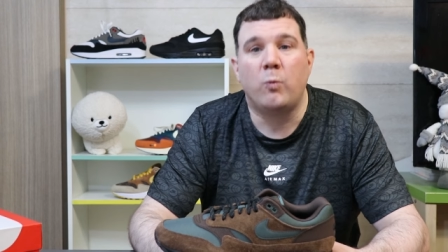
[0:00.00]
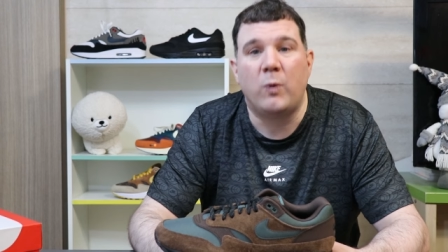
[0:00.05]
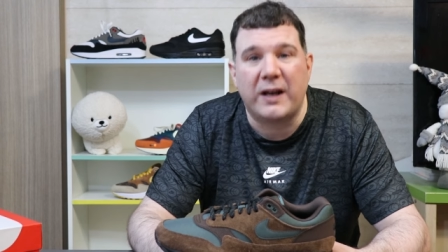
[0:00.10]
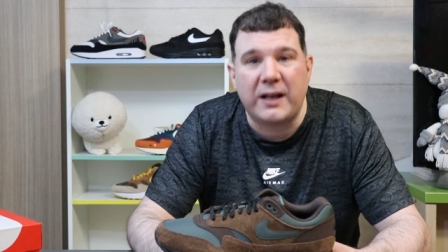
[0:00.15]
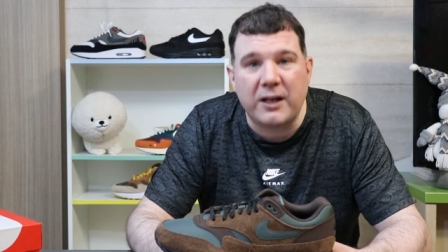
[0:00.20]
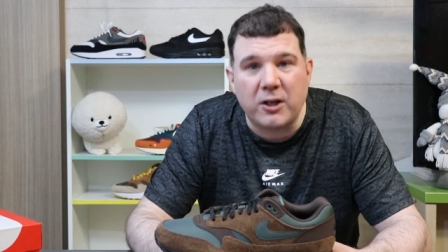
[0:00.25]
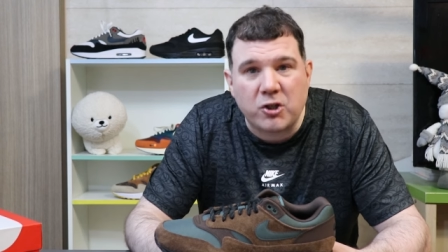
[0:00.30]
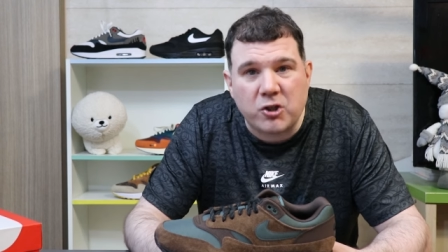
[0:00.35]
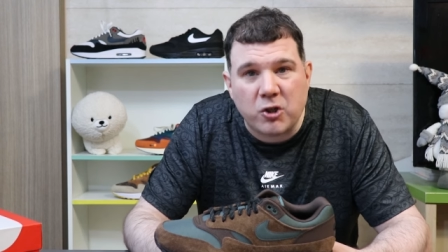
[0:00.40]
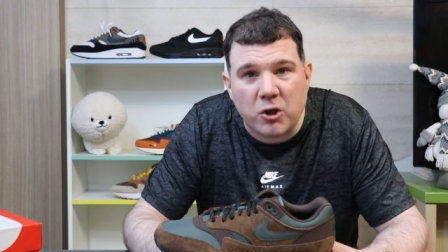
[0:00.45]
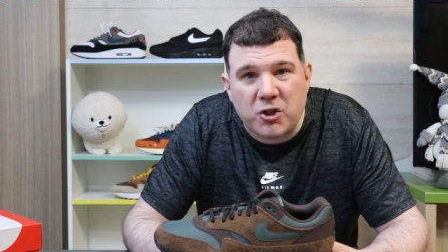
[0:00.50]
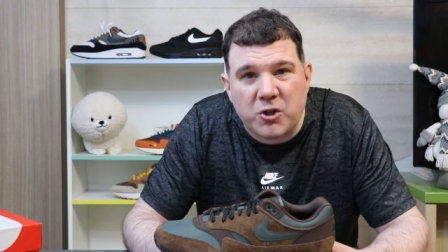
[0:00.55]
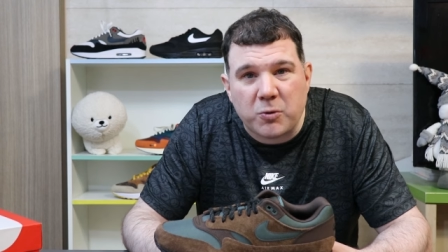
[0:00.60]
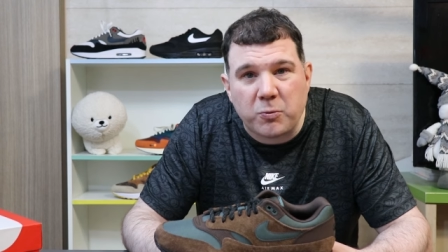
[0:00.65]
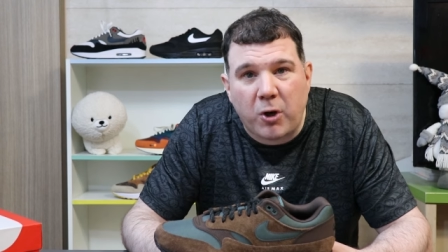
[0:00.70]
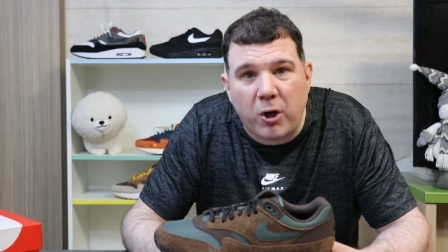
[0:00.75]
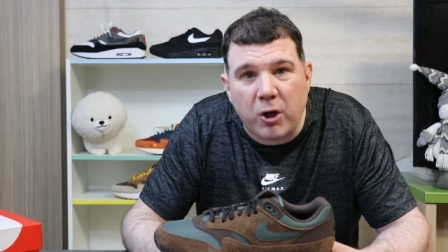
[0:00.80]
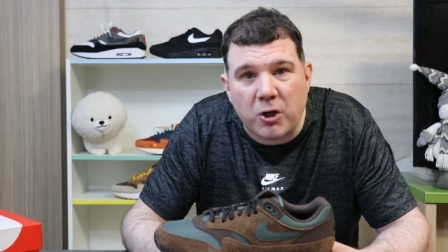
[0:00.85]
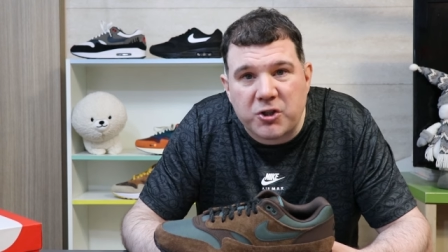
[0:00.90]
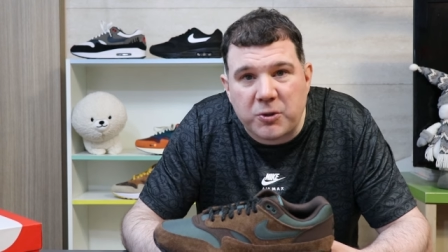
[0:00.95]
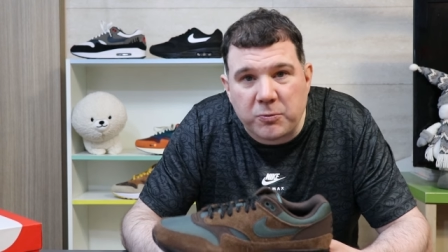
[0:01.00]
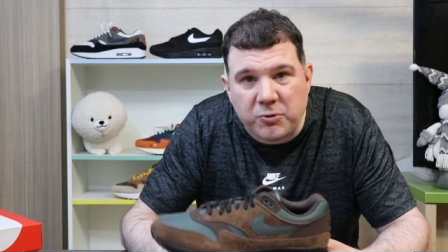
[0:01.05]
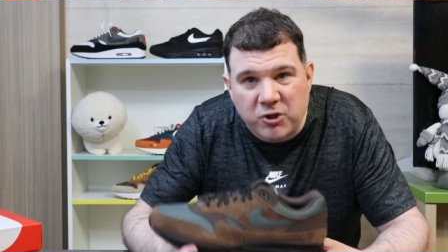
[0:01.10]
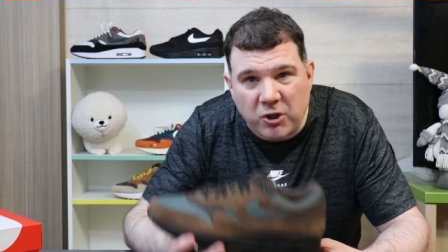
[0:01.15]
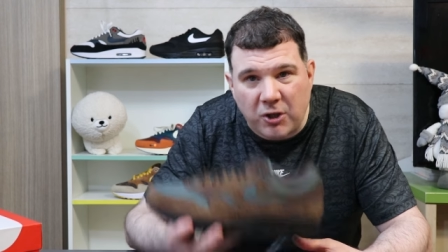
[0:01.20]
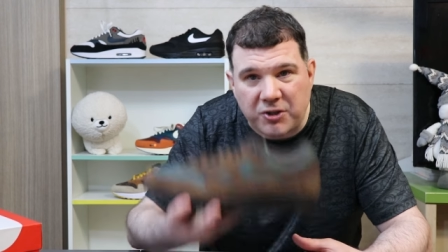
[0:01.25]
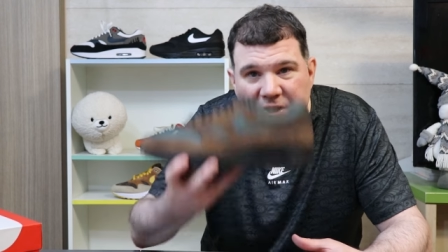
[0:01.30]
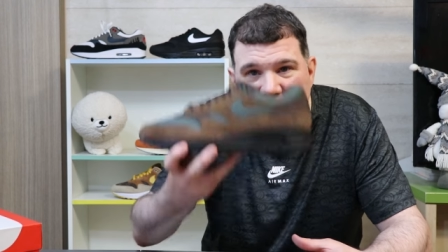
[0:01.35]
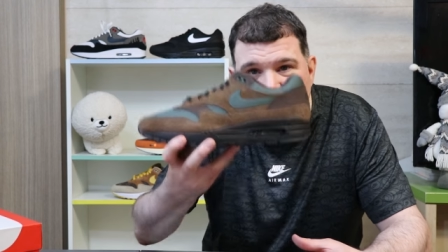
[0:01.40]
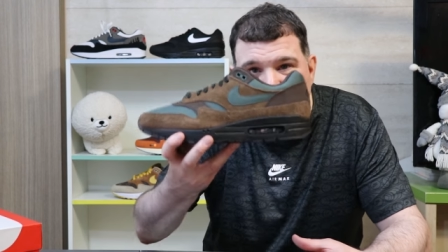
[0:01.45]
We're going to show you some close-up
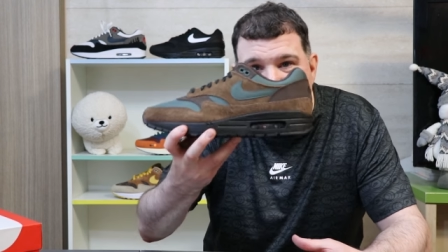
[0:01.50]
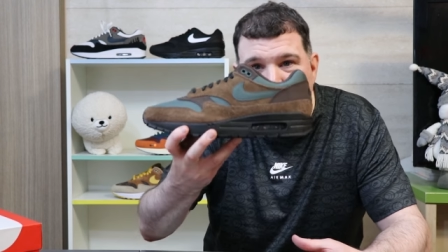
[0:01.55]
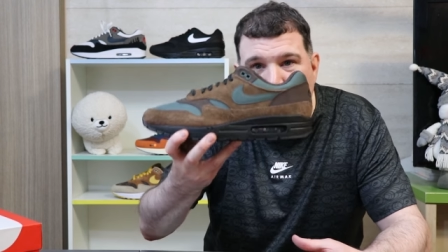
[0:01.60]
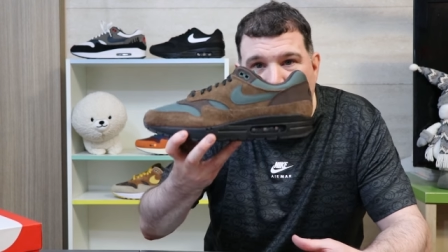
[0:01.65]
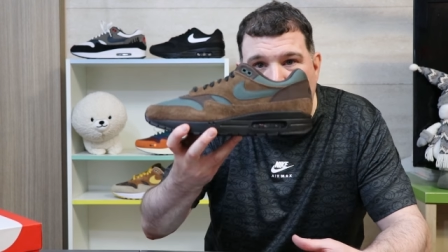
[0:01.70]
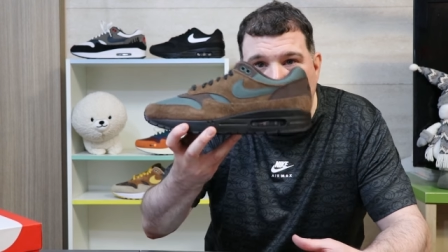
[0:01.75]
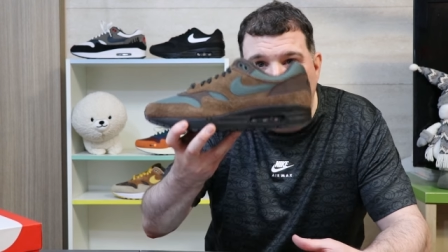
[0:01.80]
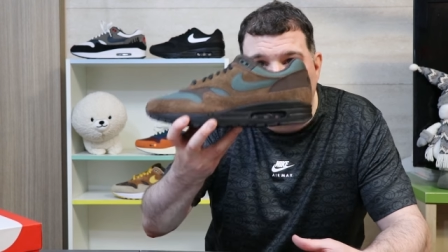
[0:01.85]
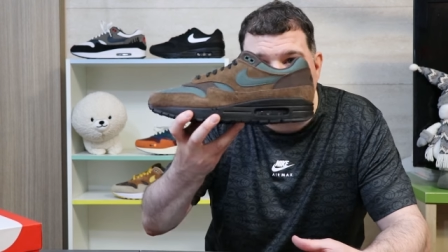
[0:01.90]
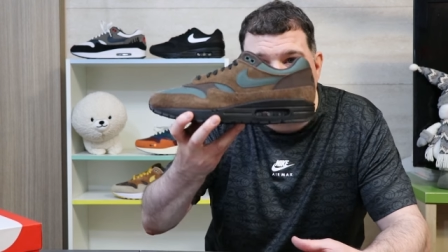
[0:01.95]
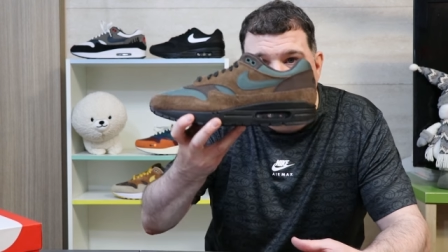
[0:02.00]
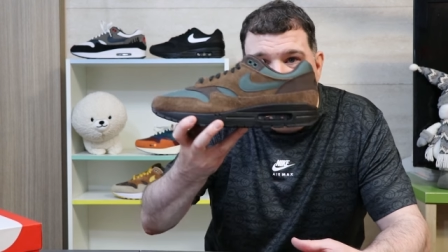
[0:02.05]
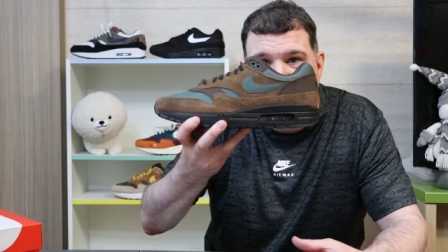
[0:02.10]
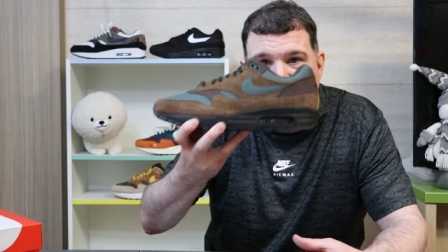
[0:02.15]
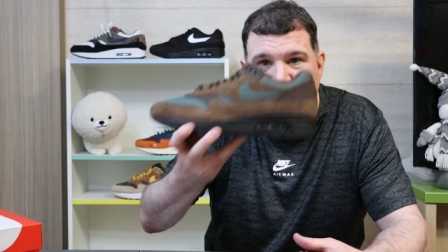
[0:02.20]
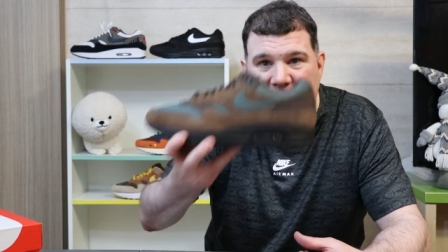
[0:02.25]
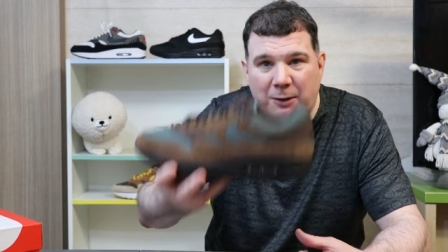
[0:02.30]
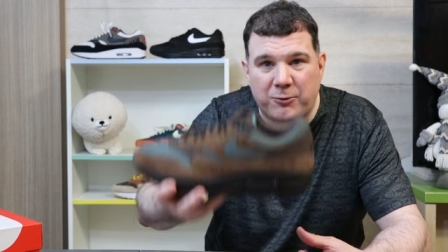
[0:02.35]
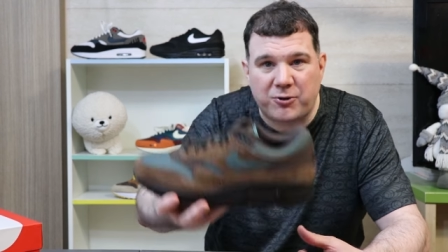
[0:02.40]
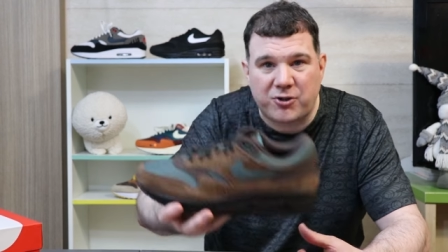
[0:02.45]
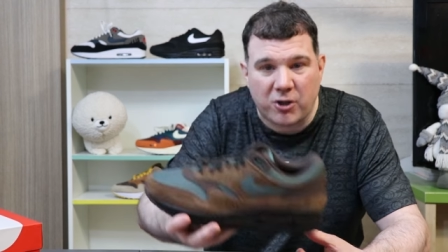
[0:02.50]
shots of these bad boys right now,